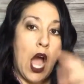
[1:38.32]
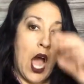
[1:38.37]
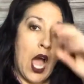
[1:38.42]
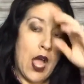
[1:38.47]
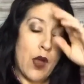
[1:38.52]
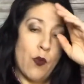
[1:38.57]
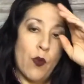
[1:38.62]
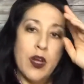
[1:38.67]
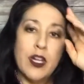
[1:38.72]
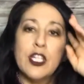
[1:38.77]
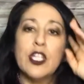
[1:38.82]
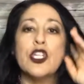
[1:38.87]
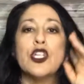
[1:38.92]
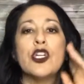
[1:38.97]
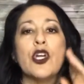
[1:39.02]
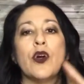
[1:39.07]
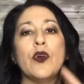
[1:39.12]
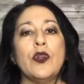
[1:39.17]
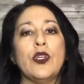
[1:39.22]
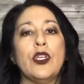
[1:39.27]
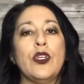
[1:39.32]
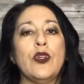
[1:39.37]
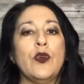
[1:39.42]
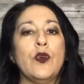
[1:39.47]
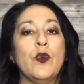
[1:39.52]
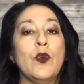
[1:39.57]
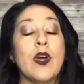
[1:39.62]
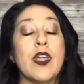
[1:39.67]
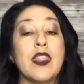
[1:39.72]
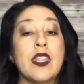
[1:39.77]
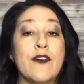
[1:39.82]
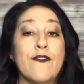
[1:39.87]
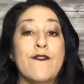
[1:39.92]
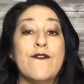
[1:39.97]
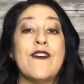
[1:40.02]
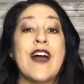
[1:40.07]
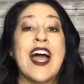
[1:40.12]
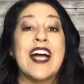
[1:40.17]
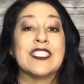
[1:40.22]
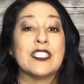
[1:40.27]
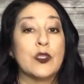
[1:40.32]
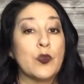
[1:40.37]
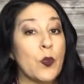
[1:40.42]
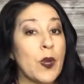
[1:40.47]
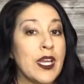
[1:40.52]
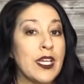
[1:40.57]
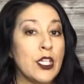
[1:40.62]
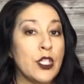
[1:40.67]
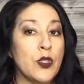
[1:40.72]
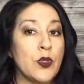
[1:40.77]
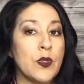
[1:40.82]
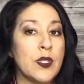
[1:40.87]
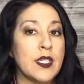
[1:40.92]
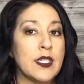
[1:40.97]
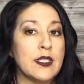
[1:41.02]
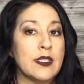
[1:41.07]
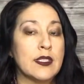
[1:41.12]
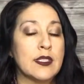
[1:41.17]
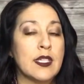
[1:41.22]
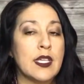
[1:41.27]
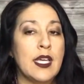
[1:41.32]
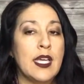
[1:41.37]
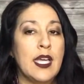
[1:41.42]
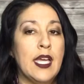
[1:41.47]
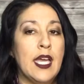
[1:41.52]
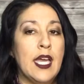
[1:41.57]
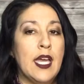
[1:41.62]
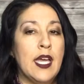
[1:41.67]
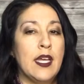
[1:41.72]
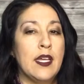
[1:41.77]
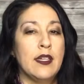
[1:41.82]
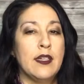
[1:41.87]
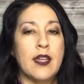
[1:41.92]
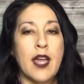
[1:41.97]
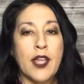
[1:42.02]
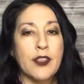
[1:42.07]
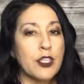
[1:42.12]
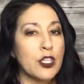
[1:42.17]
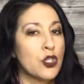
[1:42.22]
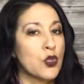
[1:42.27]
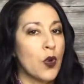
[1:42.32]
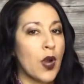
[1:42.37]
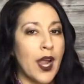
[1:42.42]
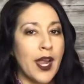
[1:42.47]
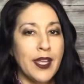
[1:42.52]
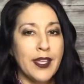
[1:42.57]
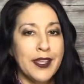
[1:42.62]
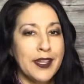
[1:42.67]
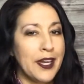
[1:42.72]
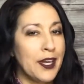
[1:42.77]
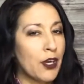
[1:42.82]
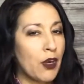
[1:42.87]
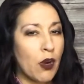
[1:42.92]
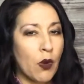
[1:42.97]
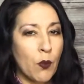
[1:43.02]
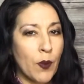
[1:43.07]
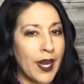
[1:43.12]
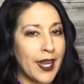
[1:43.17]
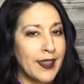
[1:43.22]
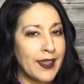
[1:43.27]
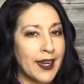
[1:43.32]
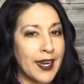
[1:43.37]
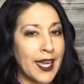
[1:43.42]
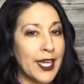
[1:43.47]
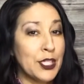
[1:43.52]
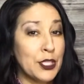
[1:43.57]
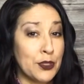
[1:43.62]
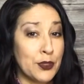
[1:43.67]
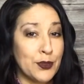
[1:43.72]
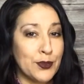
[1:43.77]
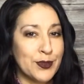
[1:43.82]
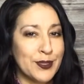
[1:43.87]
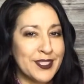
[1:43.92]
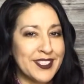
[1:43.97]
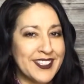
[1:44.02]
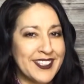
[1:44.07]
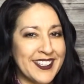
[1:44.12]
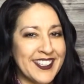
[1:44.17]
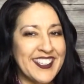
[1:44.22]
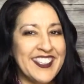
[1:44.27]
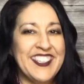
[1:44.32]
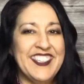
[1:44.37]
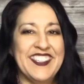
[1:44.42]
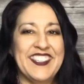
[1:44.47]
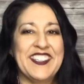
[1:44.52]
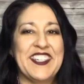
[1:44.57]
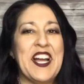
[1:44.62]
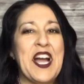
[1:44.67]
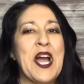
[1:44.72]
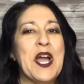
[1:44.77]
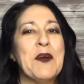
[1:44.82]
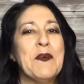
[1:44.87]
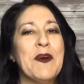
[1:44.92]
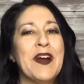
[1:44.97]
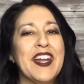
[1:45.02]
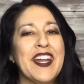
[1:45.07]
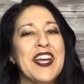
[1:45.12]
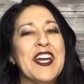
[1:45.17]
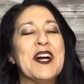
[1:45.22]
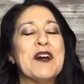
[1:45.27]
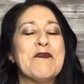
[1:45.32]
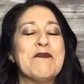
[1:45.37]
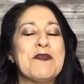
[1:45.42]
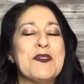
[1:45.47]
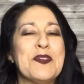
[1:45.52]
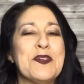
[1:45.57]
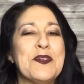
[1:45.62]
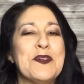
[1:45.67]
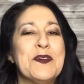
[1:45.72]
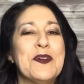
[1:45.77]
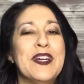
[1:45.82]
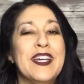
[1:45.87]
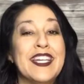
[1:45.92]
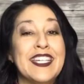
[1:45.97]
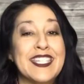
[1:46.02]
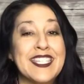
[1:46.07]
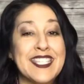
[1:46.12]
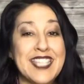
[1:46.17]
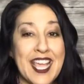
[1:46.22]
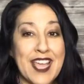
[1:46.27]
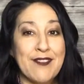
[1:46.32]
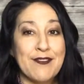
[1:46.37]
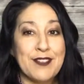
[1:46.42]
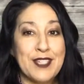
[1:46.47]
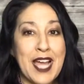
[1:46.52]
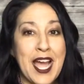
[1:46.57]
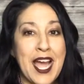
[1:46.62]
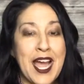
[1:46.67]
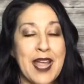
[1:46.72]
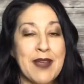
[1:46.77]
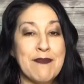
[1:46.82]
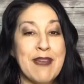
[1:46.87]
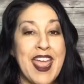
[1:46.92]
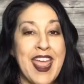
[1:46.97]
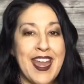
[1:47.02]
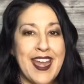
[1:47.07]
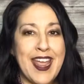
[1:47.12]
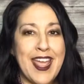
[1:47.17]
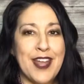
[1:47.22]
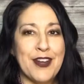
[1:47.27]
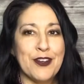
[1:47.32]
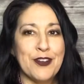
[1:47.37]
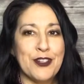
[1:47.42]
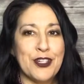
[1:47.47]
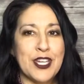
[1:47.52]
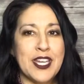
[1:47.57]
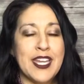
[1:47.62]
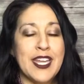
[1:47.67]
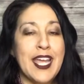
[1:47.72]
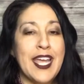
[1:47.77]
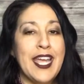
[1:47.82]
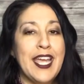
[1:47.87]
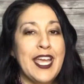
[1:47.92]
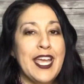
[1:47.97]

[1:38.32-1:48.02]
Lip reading: I want to show you the fast way to do this. Not the trial and error way that I used. I want to help you save time and energy.